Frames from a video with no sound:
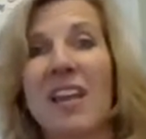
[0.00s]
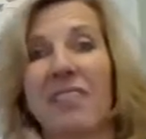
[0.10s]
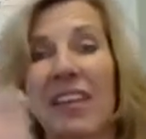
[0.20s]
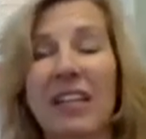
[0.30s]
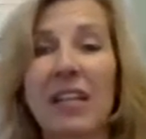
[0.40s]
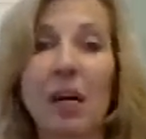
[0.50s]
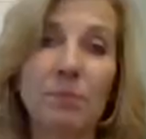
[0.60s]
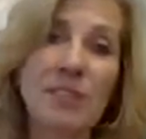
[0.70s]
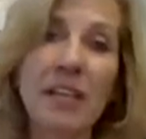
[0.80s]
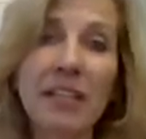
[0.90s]
they need help
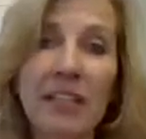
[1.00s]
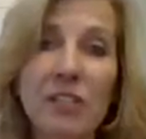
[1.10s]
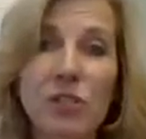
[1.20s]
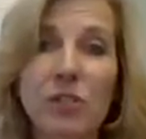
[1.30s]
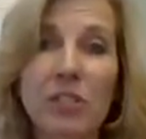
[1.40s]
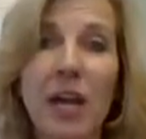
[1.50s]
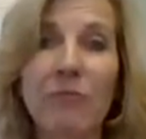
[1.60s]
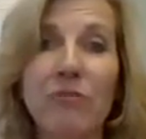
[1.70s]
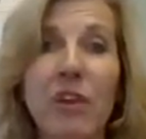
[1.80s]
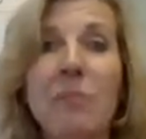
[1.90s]
selling in a certain time
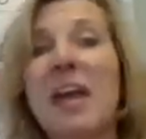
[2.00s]
frame,